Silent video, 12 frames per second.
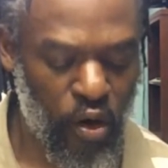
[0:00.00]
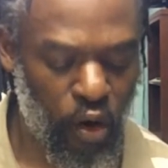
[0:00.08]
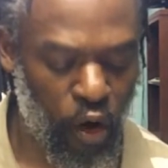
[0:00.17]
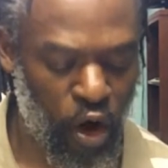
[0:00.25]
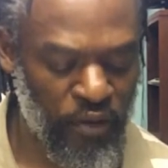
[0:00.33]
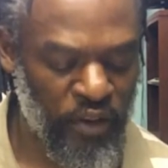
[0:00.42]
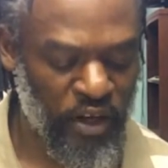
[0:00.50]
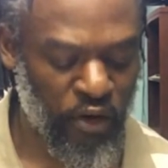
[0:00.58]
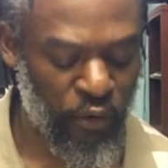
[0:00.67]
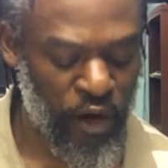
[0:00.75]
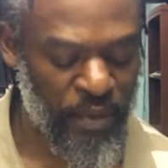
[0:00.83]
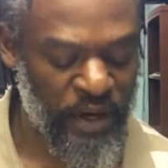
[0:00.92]
on the
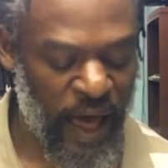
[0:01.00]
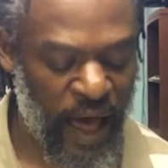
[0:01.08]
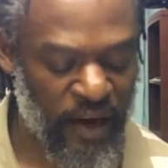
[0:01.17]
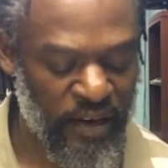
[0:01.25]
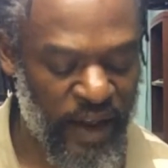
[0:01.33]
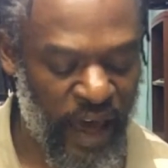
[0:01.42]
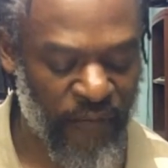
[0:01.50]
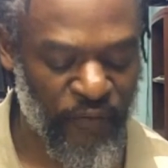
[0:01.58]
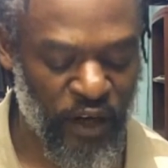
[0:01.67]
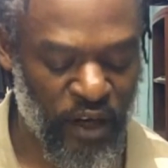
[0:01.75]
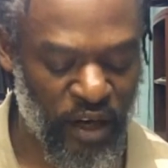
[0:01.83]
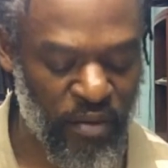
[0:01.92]
Caribbean island after
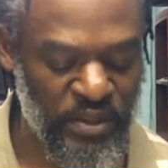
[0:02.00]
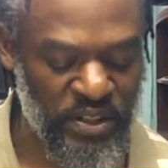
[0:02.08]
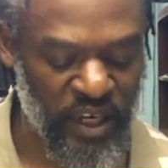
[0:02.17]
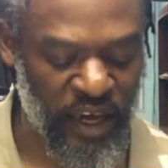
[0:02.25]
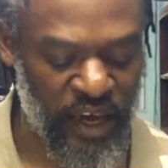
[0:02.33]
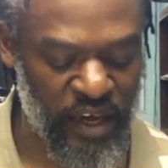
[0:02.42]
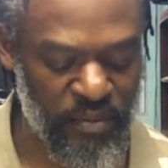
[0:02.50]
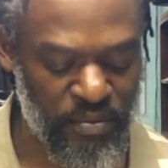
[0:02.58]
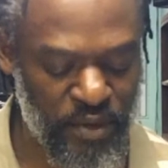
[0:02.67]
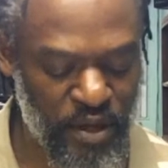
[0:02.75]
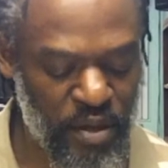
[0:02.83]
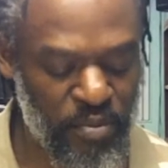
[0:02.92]
Columbus came
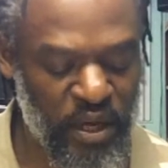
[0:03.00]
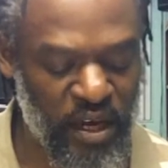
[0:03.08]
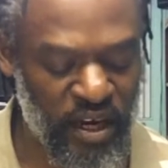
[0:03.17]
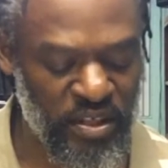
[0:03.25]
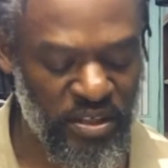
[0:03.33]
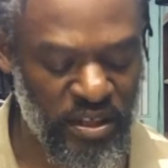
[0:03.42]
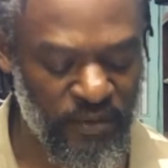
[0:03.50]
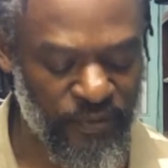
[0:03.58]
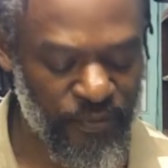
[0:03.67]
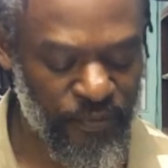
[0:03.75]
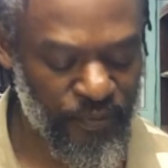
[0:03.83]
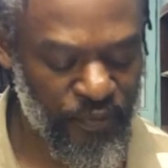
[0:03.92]
because of